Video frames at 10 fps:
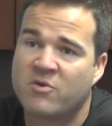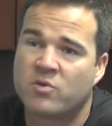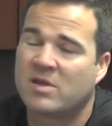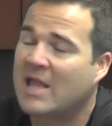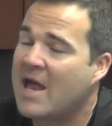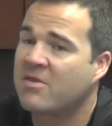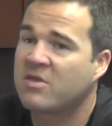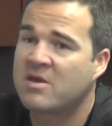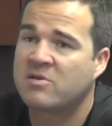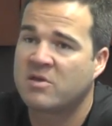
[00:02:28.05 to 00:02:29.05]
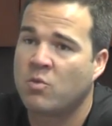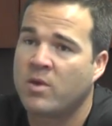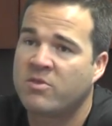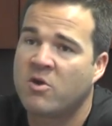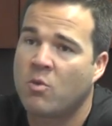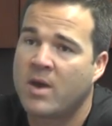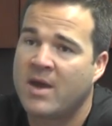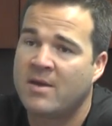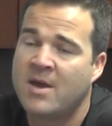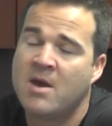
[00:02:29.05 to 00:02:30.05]
There was a lot of things that went their
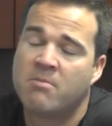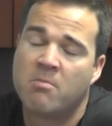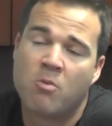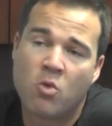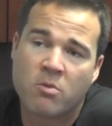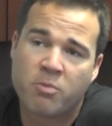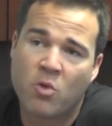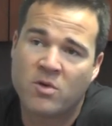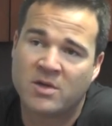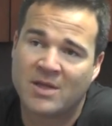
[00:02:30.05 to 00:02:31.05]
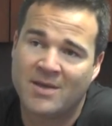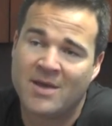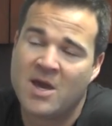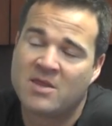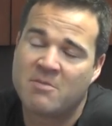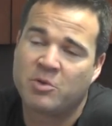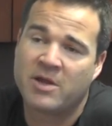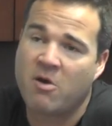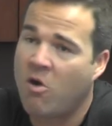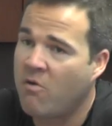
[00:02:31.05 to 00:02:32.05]
way, but more importantly, they
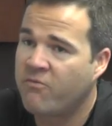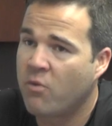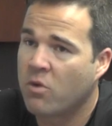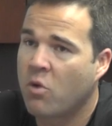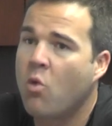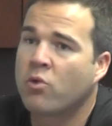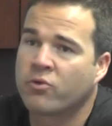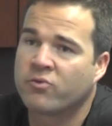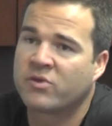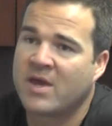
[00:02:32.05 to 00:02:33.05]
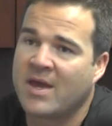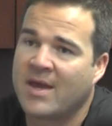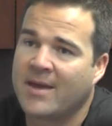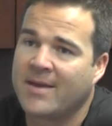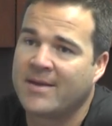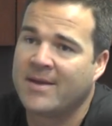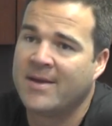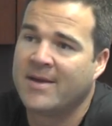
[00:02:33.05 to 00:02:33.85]
played all four quarters and